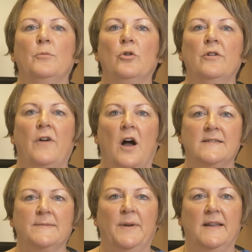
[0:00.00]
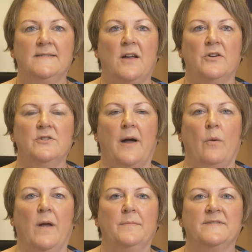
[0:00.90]
more advice, please go to
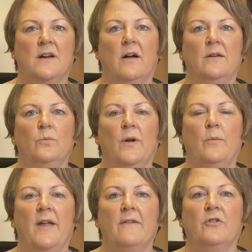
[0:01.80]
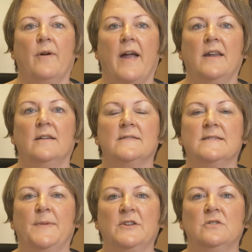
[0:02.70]
our website where we have created a
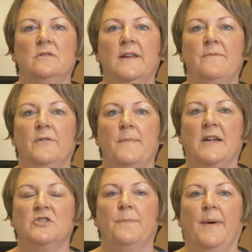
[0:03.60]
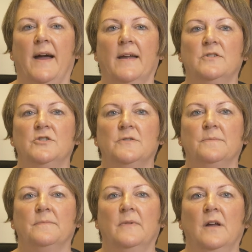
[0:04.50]
special information page.
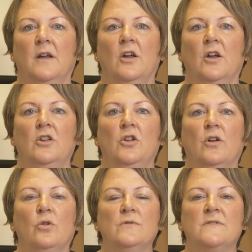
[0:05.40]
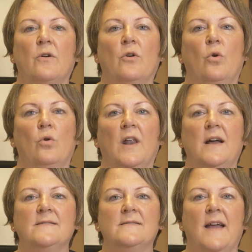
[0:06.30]
You can also call
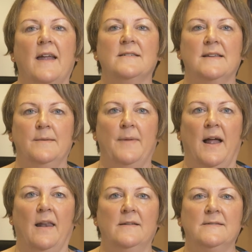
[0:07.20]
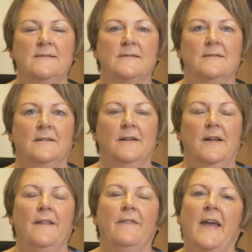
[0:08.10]
us and email us.
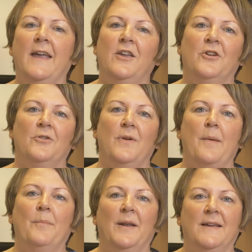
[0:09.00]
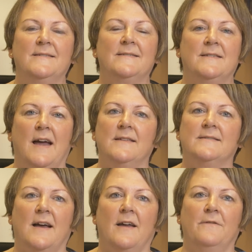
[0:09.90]
Thank you, and please stay
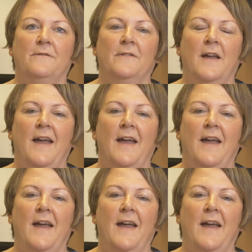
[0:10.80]
safe,